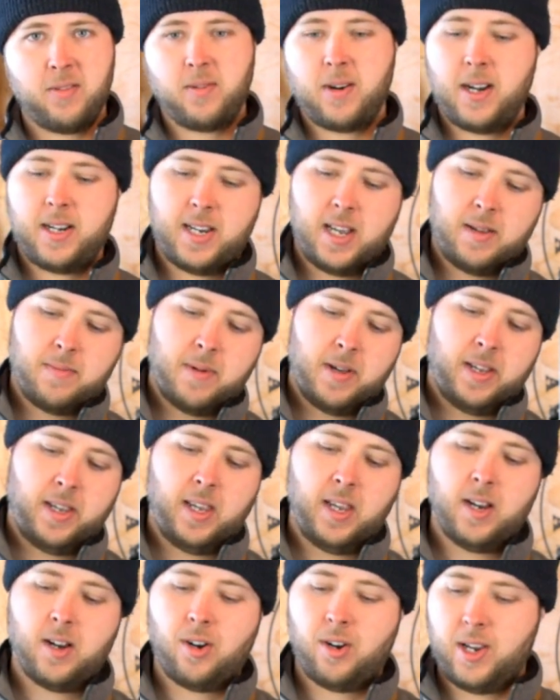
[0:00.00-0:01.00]
where I take my
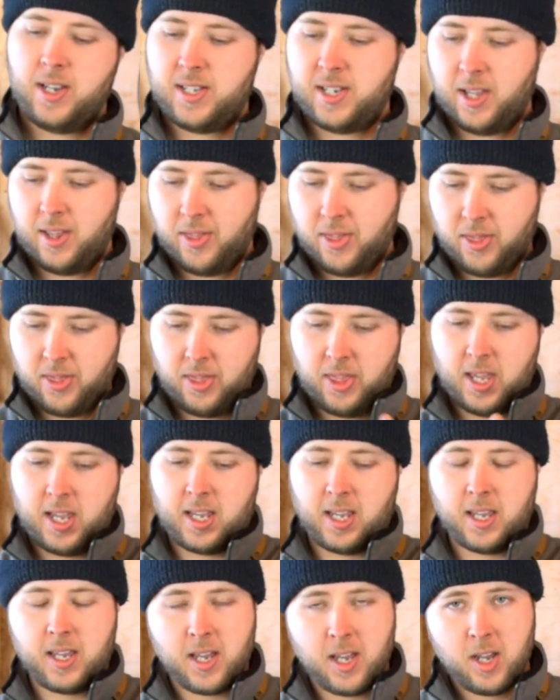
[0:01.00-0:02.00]
gear, is a
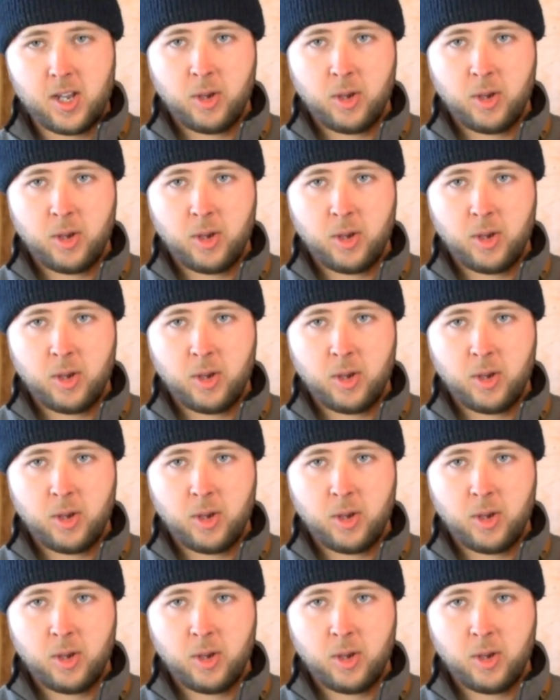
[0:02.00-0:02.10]
thick,